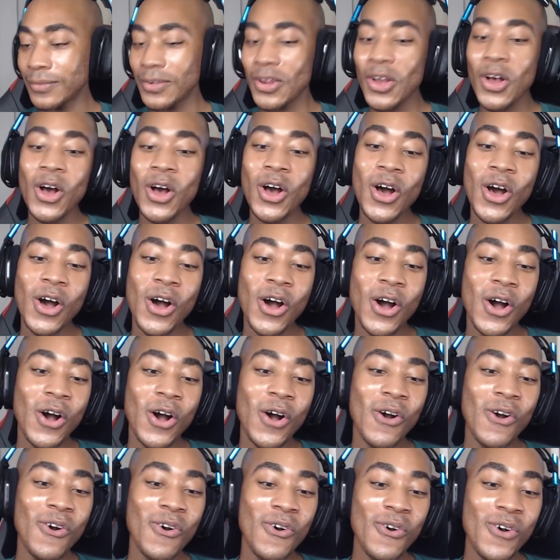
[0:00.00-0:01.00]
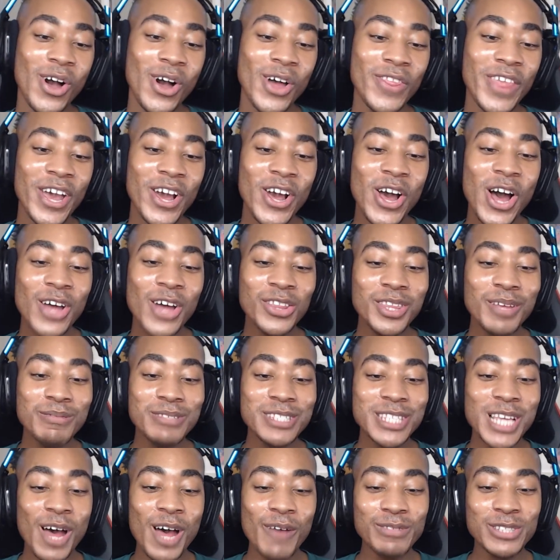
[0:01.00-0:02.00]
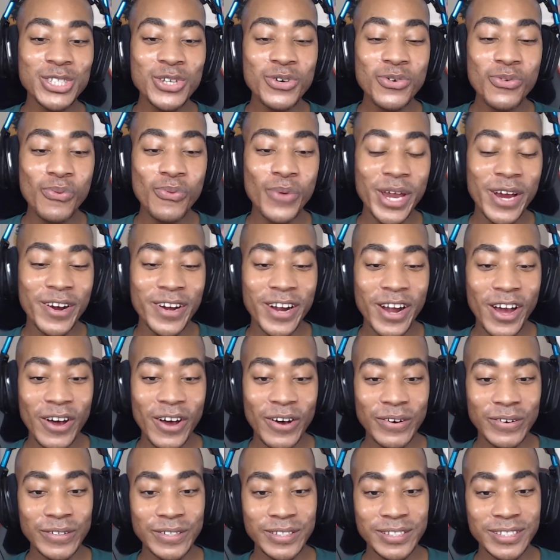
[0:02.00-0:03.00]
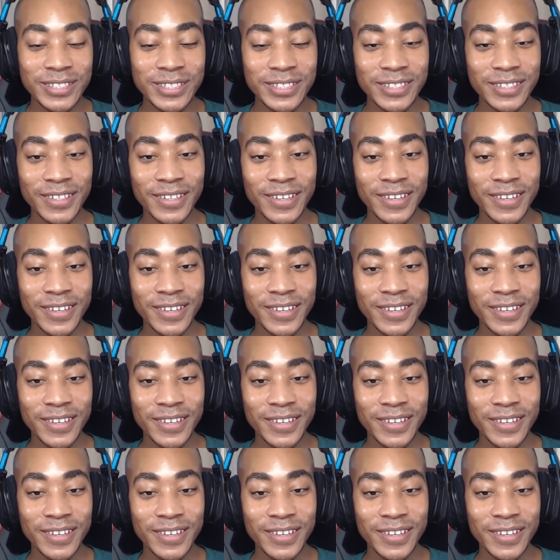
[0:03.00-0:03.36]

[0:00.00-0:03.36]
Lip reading: Oh, they called themselves two weirdos.